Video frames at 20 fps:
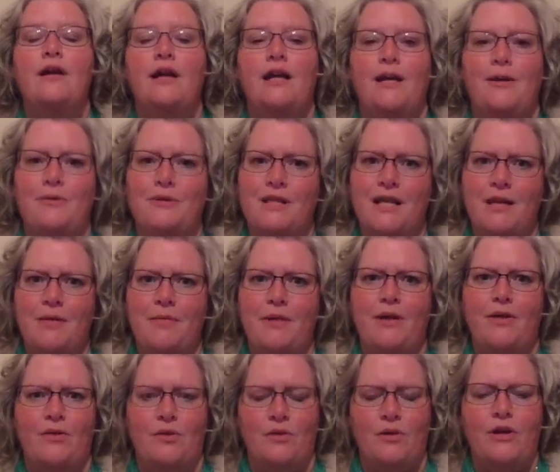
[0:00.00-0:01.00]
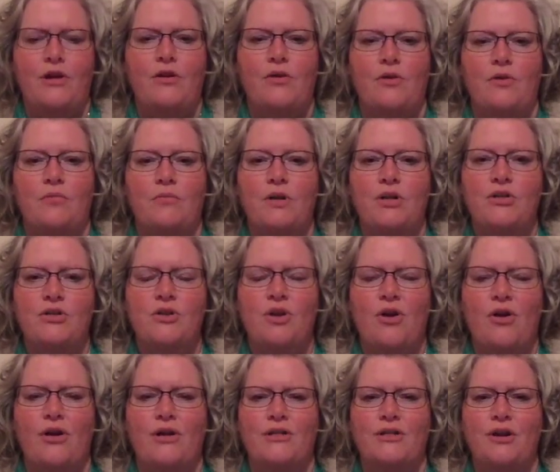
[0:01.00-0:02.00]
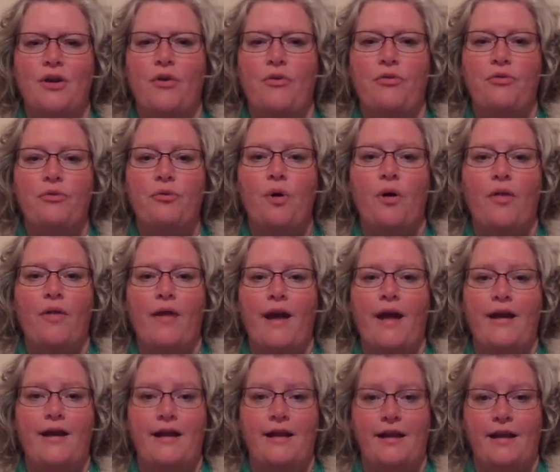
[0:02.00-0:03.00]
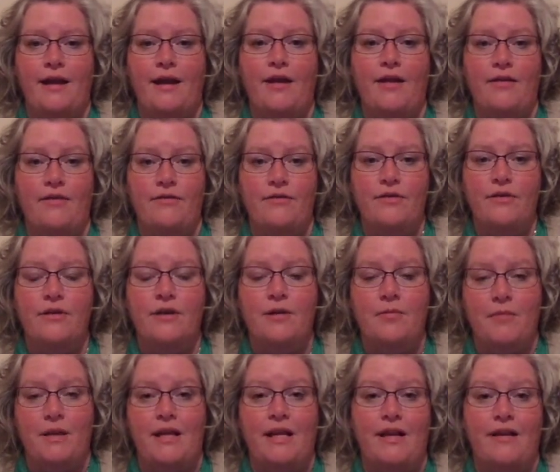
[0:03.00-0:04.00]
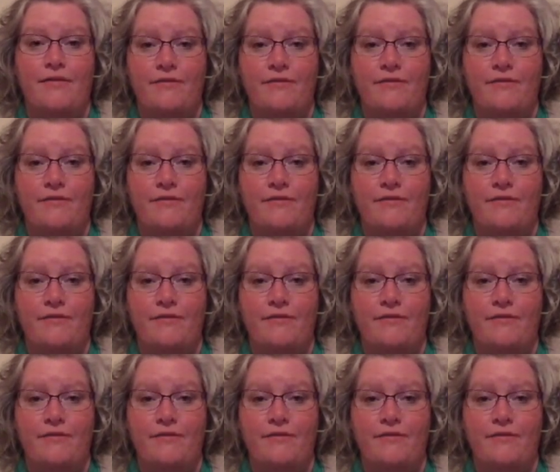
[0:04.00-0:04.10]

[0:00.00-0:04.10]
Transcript: it would take me much longer to go through all that and give immediate